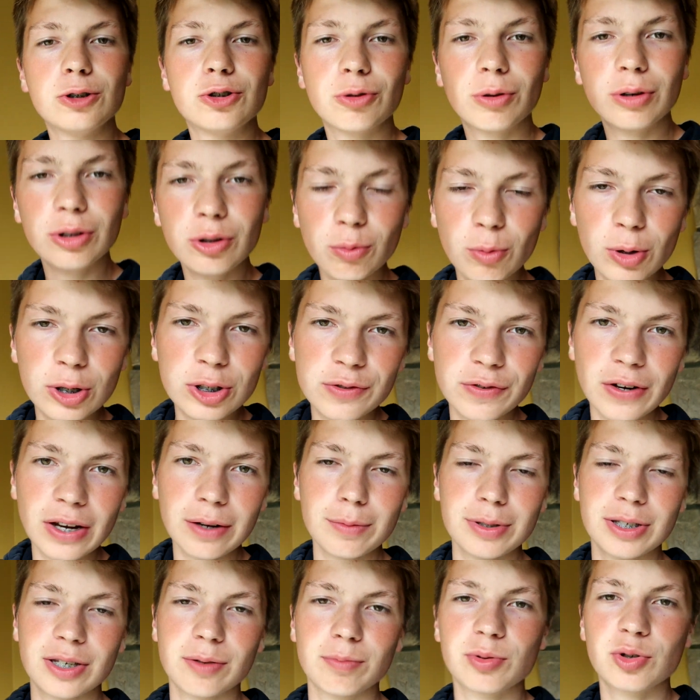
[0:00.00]
join the Woods
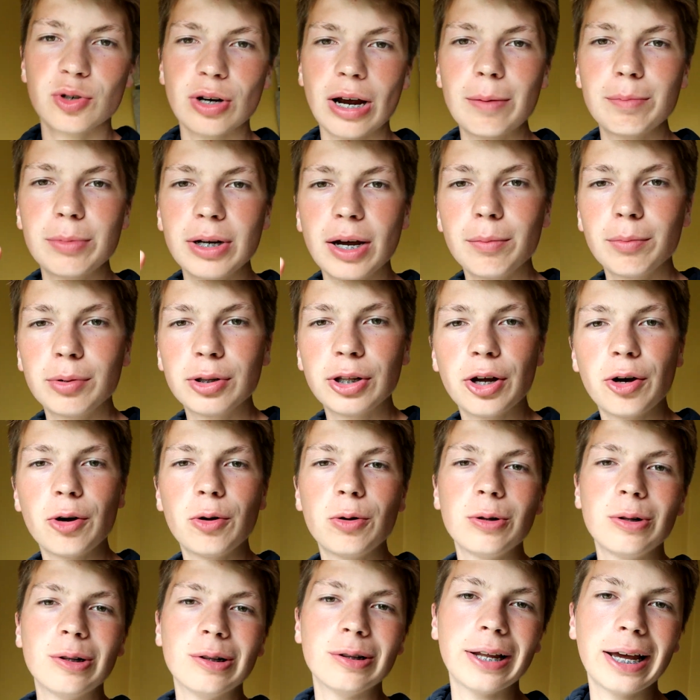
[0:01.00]
fam and subscribe down
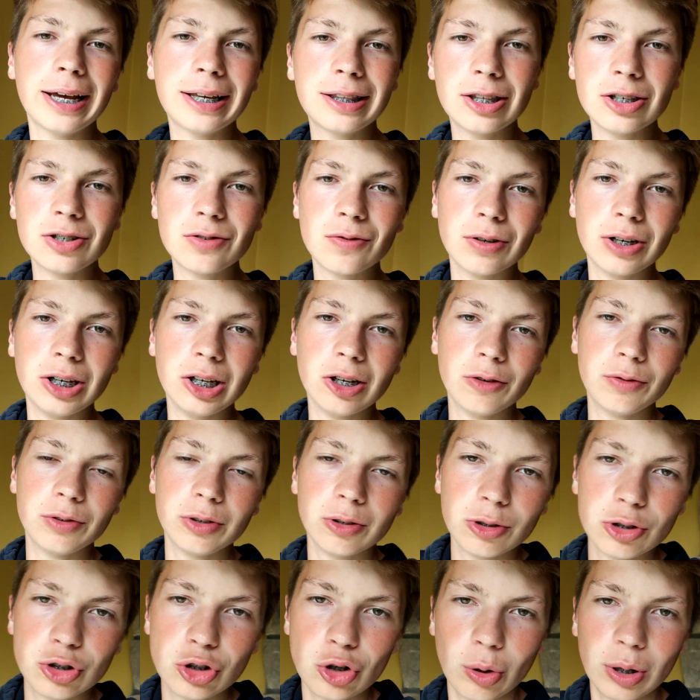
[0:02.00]
below. Like this video if
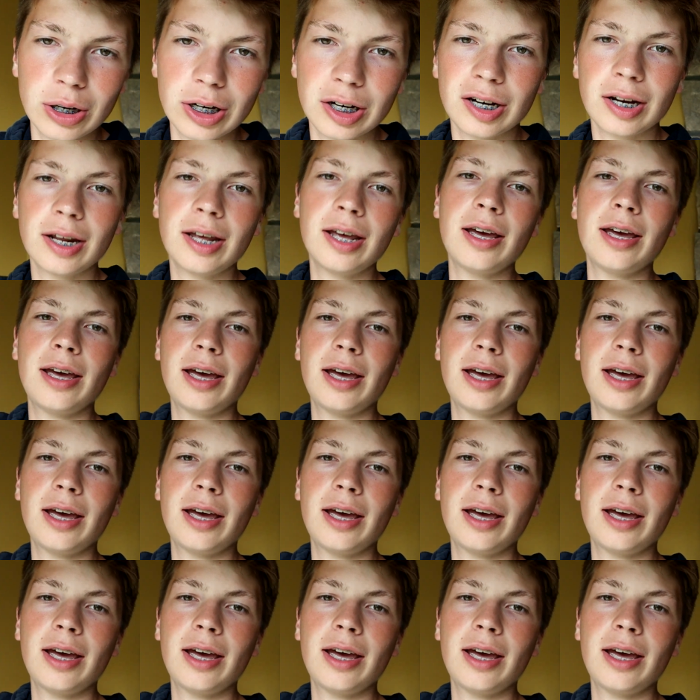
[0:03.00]
you enjoyed it.